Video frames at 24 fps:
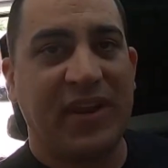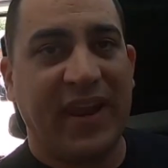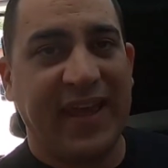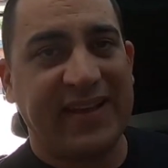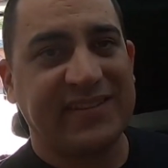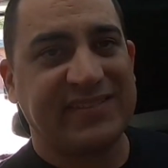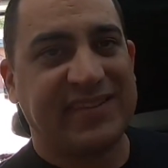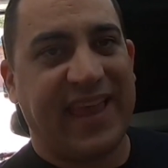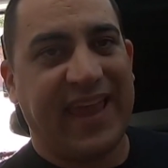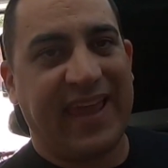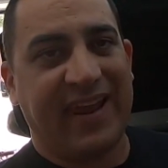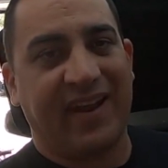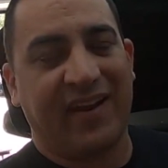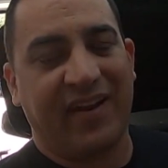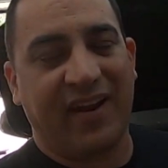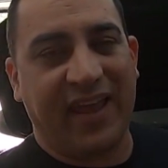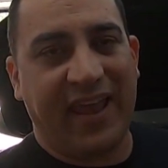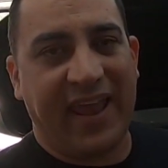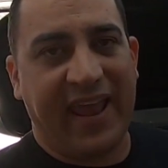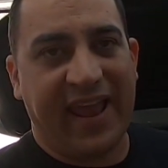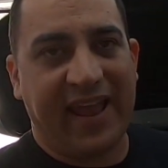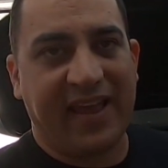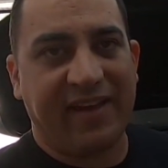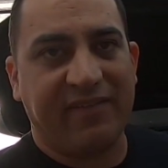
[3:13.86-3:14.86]
the next add-on I
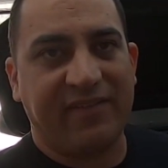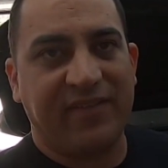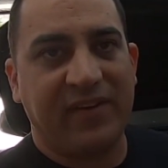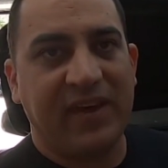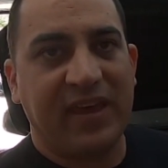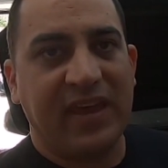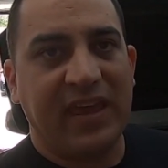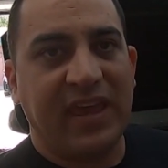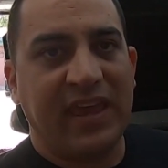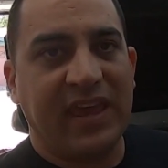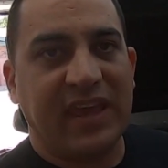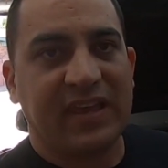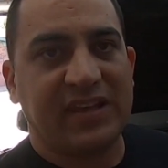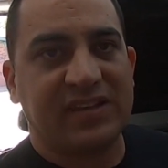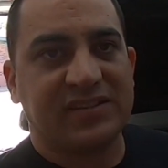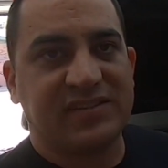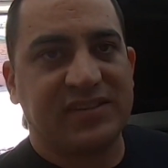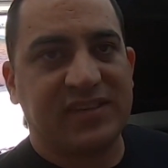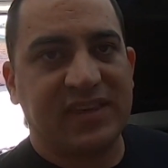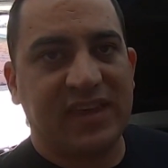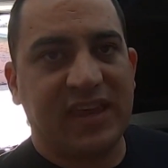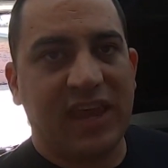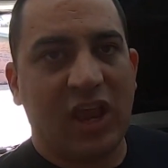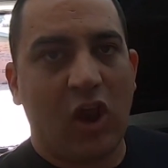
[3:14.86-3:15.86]
have is
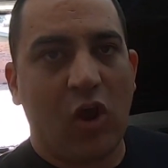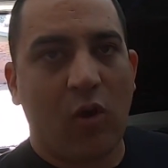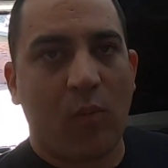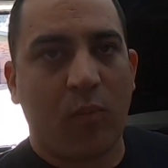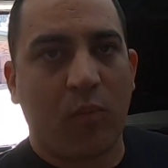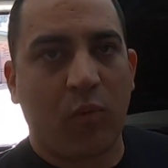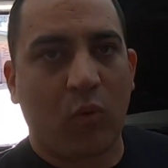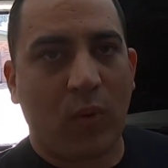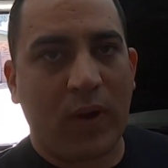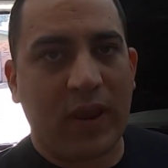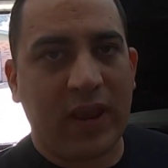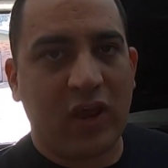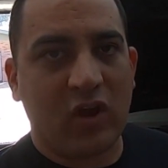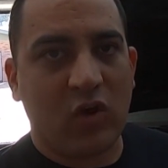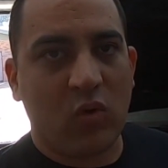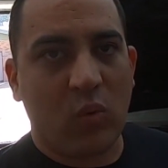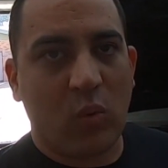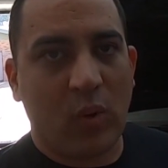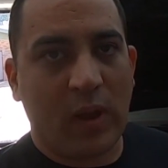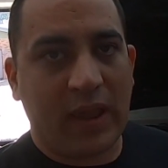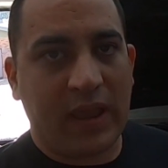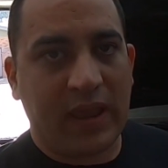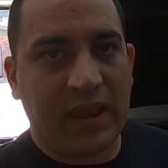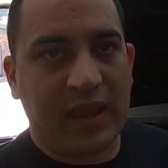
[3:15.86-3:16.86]
the
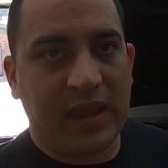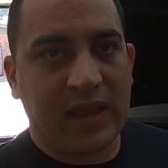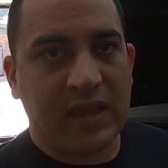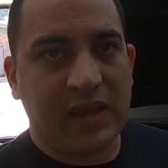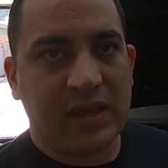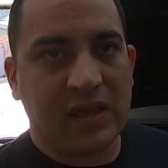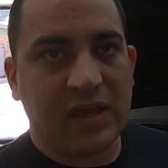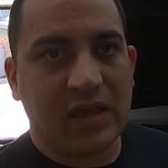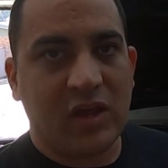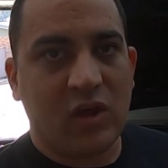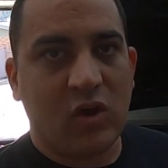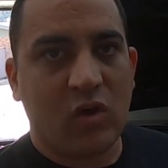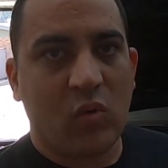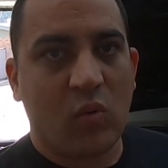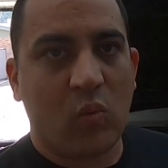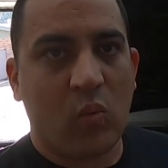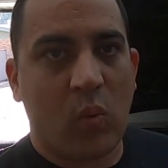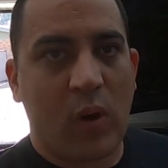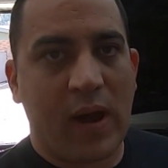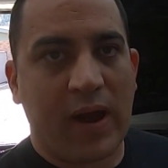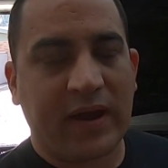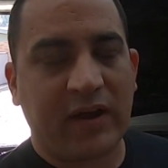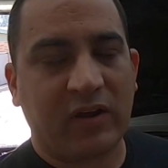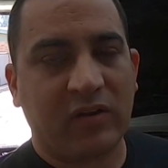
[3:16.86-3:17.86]
Breakaway
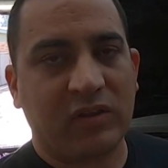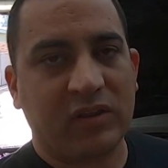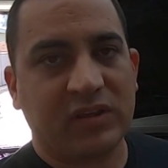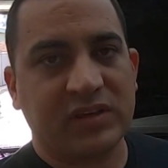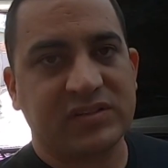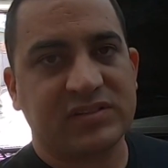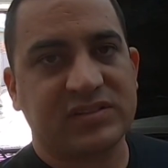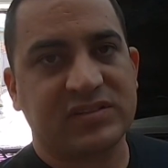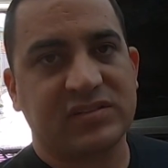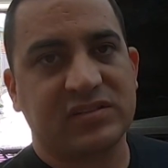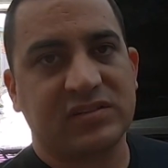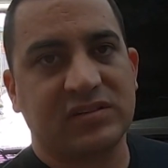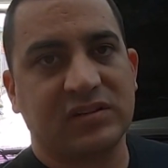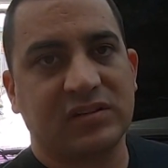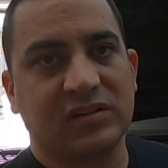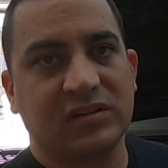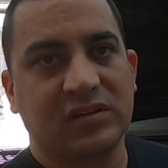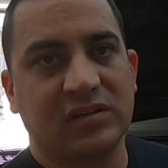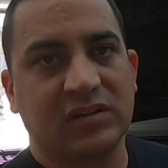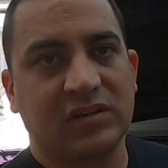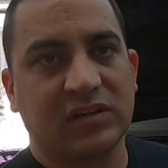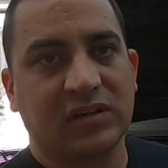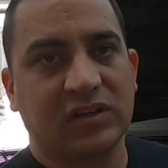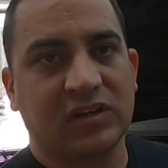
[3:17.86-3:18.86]
wireless
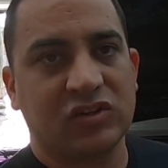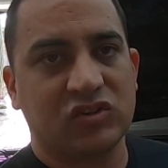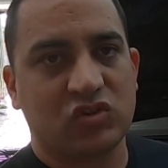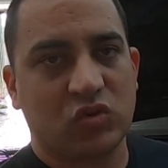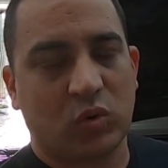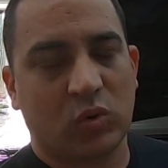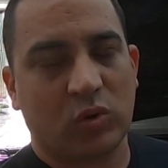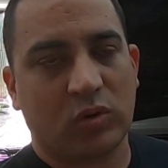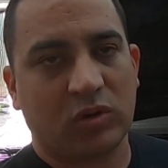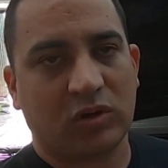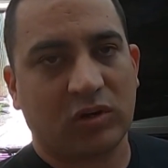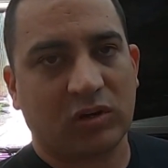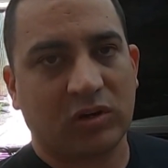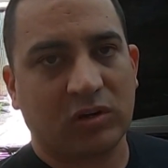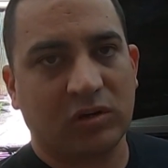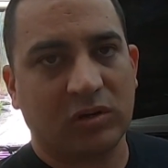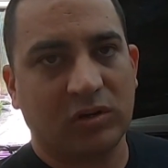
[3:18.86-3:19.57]
controller.